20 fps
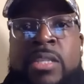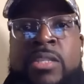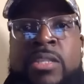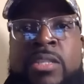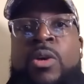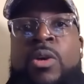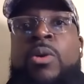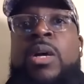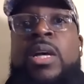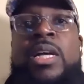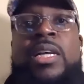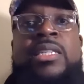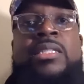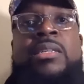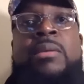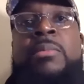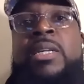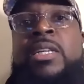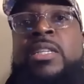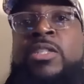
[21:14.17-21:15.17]
And so
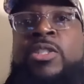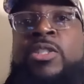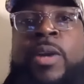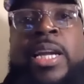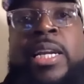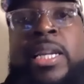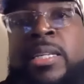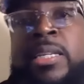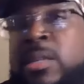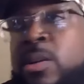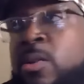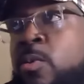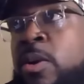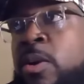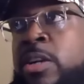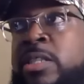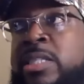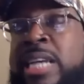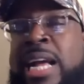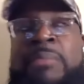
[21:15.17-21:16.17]
some of the trainings and
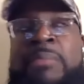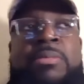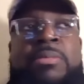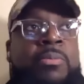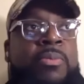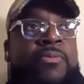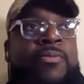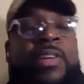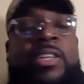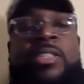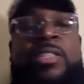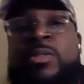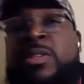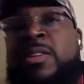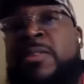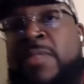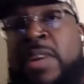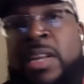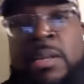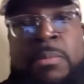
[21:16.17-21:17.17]
workshops and professional
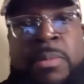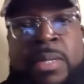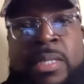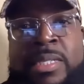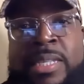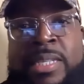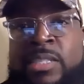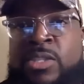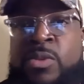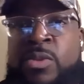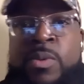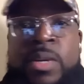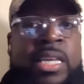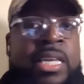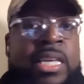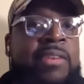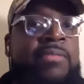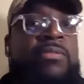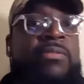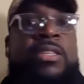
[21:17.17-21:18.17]
developments that you
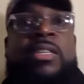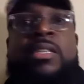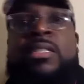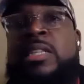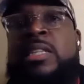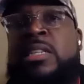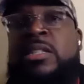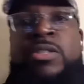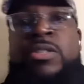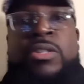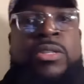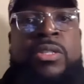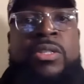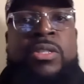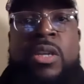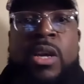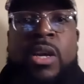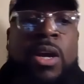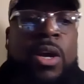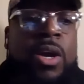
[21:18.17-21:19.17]
would give to your teachers